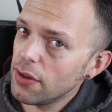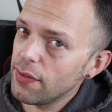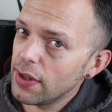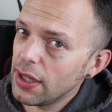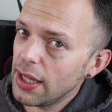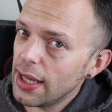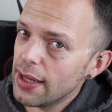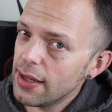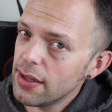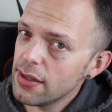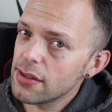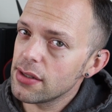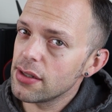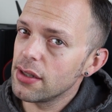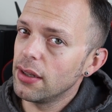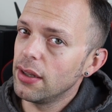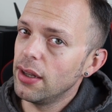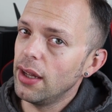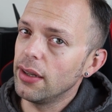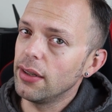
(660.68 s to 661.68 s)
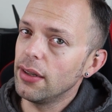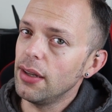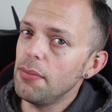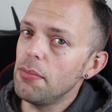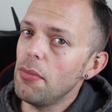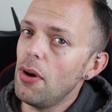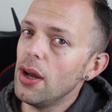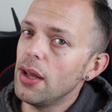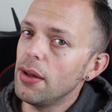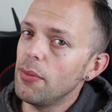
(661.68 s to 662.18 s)
over the years, and it
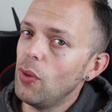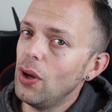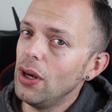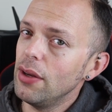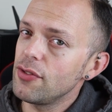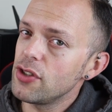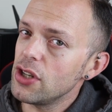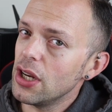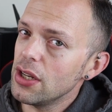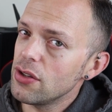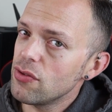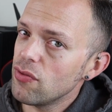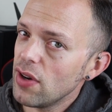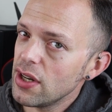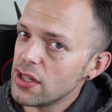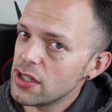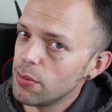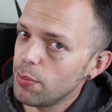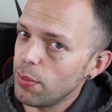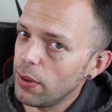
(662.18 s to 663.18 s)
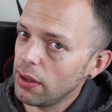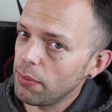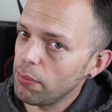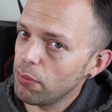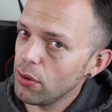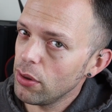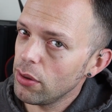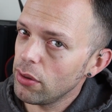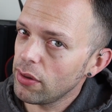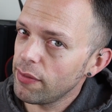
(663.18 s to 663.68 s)
might well have changed recipe.
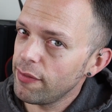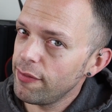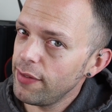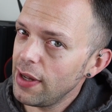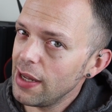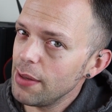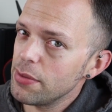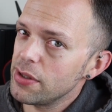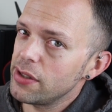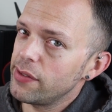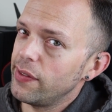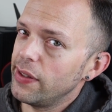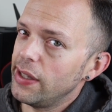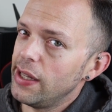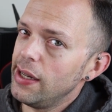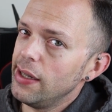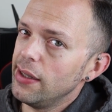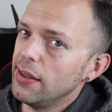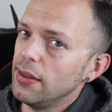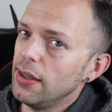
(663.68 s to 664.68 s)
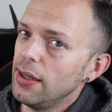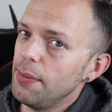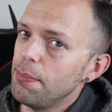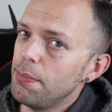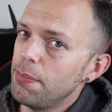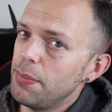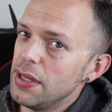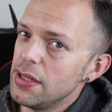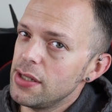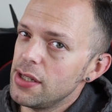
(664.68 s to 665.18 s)
Brewdog are famous for that, and it
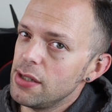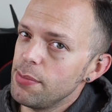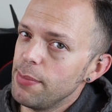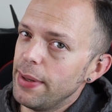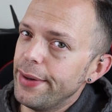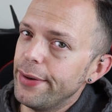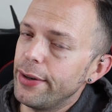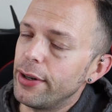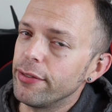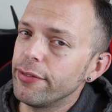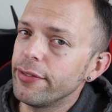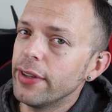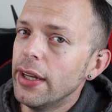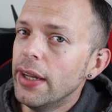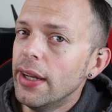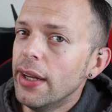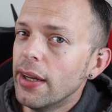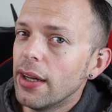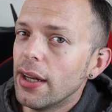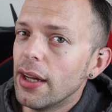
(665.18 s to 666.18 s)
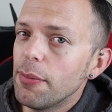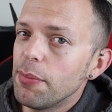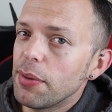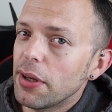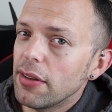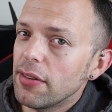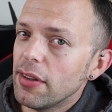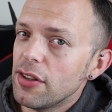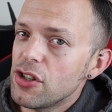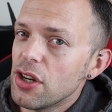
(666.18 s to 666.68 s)
pisses me off um,
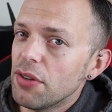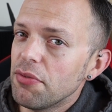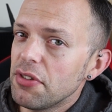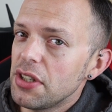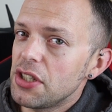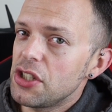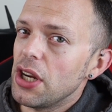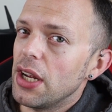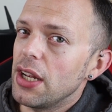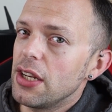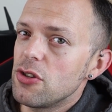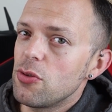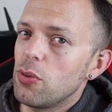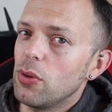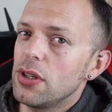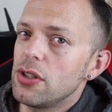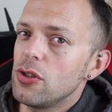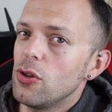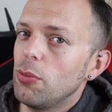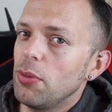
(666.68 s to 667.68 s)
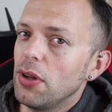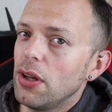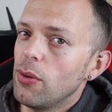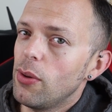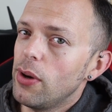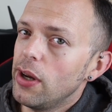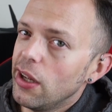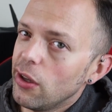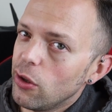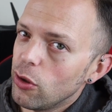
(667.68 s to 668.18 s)
because they generally change what is normally
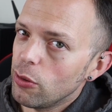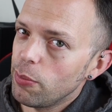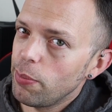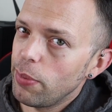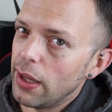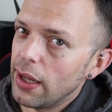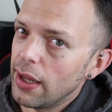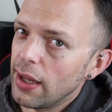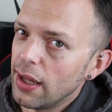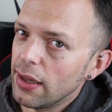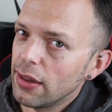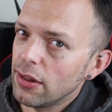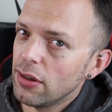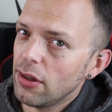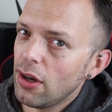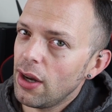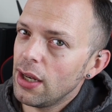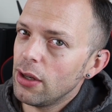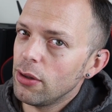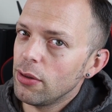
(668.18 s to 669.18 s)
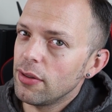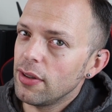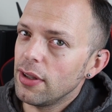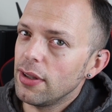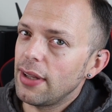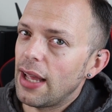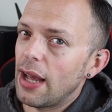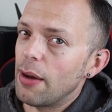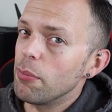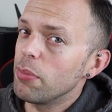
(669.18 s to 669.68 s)
quite a good beer and dilute
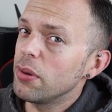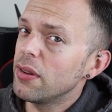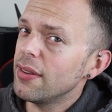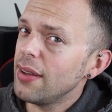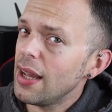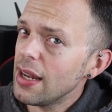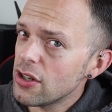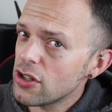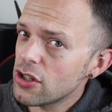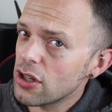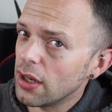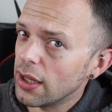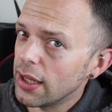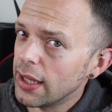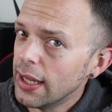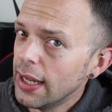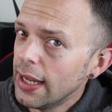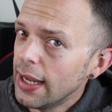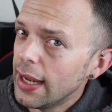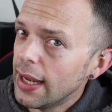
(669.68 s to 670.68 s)
it down potentially